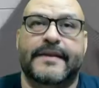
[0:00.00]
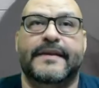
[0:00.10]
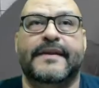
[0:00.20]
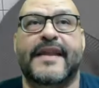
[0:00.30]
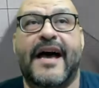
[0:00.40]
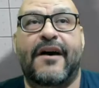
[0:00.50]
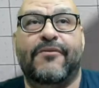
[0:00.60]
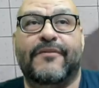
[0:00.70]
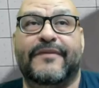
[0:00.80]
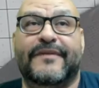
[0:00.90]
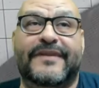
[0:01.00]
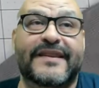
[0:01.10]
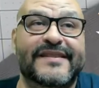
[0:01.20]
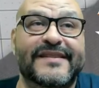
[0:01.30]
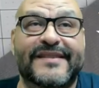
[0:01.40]
Now,
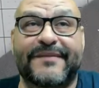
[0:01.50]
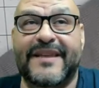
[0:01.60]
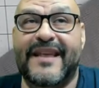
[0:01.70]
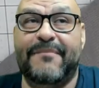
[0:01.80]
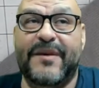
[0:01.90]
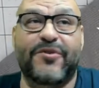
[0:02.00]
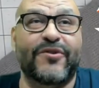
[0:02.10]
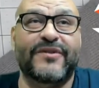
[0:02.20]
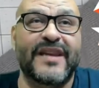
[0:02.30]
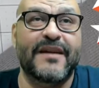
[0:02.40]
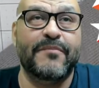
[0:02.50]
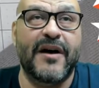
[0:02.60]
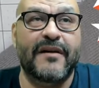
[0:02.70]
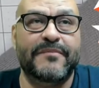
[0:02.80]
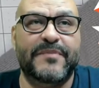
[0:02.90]
this is something that people don't think
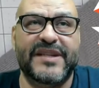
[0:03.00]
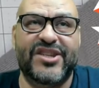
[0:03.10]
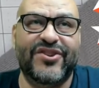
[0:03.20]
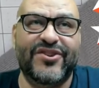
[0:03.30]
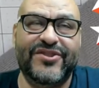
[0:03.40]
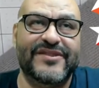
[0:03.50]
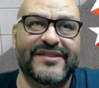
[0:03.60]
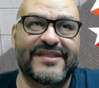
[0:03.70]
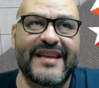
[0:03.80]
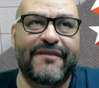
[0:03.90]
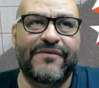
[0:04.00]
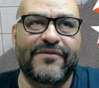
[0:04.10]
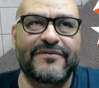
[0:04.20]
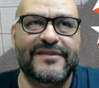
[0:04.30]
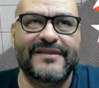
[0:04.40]
about, but you can use your cell
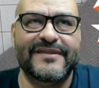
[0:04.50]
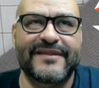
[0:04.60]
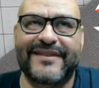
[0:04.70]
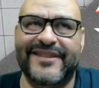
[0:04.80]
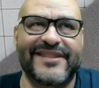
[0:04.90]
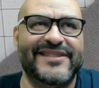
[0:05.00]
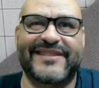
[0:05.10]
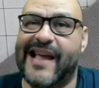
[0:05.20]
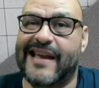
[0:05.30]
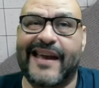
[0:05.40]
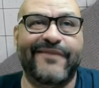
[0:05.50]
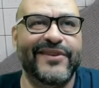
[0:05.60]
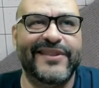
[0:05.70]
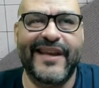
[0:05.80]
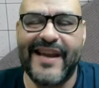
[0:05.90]
phones just like
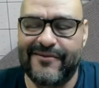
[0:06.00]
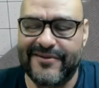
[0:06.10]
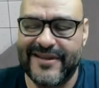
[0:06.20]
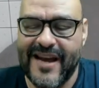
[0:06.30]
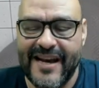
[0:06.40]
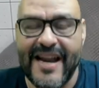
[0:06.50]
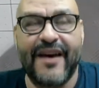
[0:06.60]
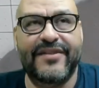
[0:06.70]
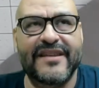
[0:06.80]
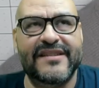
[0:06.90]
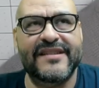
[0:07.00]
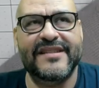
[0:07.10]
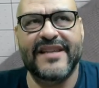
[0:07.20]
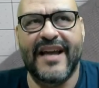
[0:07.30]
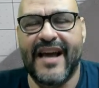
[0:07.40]
everything else. Now, this
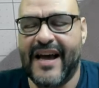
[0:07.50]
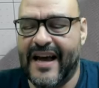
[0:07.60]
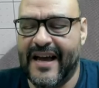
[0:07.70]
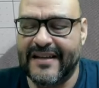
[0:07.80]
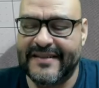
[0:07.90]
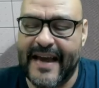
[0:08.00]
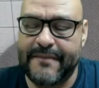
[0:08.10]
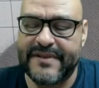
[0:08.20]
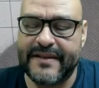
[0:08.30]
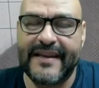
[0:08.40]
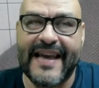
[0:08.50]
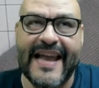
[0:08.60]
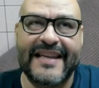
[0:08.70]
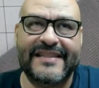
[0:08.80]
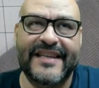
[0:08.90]
is a Samsung
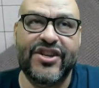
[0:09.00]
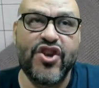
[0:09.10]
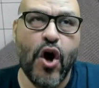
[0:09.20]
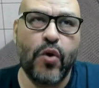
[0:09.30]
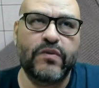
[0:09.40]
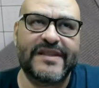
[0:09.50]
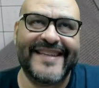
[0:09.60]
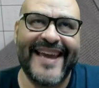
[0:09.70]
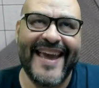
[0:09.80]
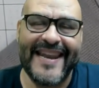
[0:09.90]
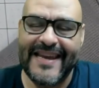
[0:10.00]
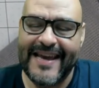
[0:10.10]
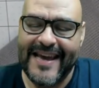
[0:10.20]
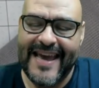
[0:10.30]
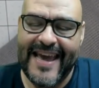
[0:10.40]
Galaxy Note 10,
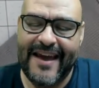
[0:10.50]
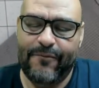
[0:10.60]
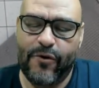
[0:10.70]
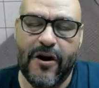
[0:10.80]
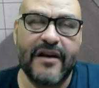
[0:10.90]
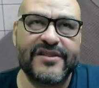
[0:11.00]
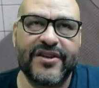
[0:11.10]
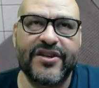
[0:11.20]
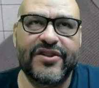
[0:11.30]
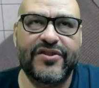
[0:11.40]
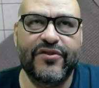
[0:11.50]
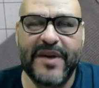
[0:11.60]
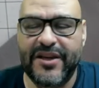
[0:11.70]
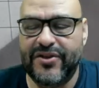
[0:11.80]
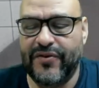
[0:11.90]
and we're also going to
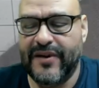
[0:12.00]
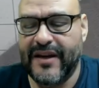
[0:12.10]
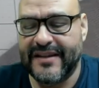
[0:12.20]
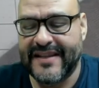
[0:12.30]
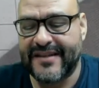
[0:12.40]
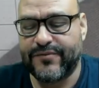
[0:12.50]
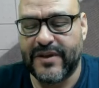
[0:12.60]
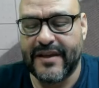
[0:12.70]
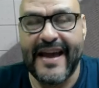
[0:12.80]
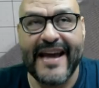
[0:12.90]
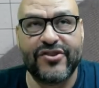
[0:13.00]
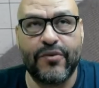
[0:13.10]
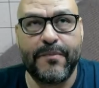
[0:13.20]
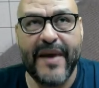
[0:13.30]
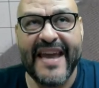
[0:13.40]
be doing a test with the actual
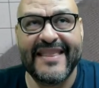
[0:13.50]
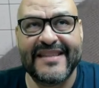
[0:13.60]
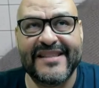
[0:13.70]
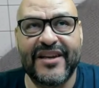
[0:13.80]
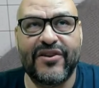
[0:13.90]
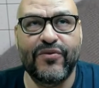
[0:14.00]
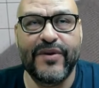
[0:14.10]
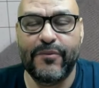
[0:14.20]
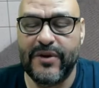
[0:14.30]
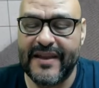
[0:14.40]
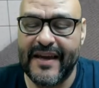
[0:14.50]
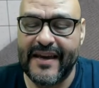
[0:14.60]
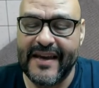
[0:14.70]
pen that's included with it,